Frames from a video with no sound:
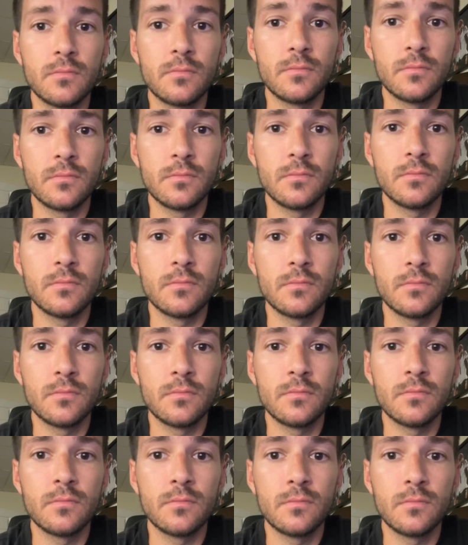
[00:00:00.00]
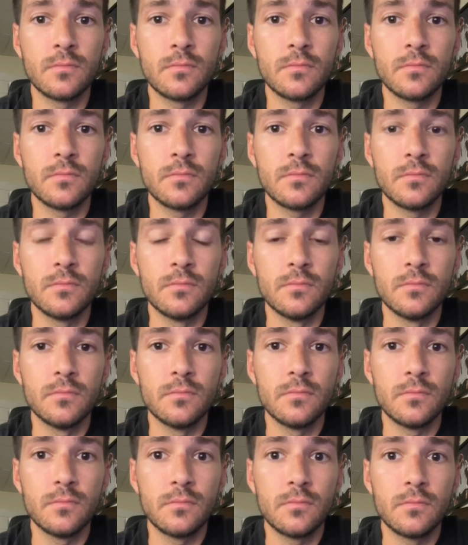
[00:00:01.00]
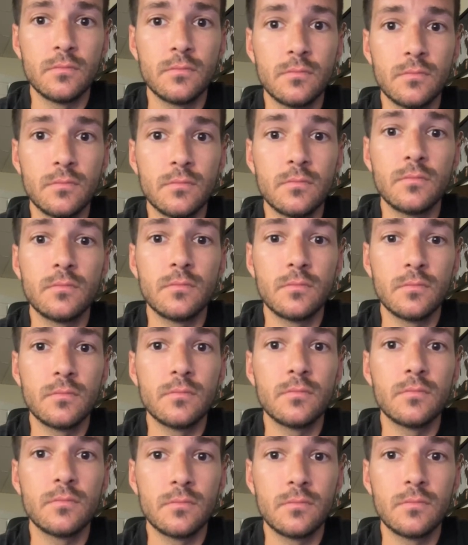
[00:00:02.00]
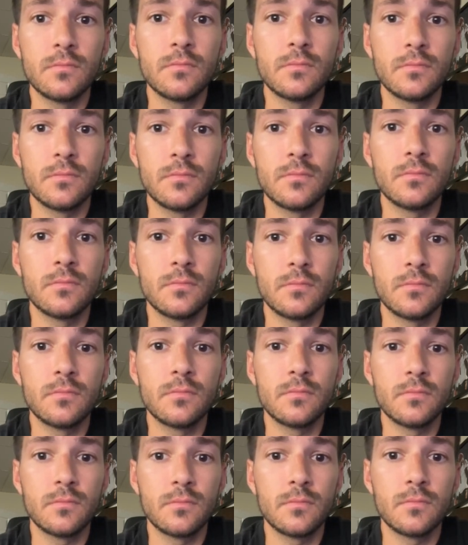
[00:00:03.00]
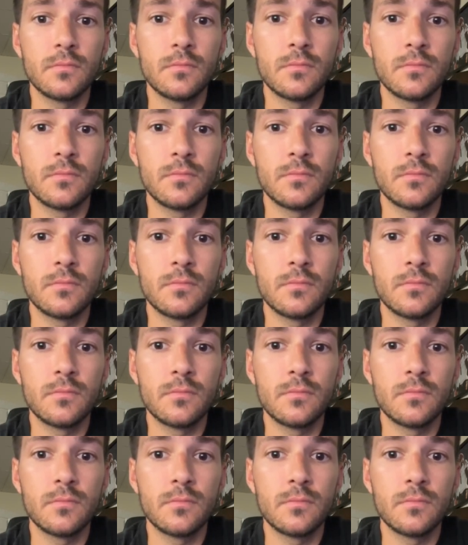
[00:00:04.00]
No words are spoken by the person on screen.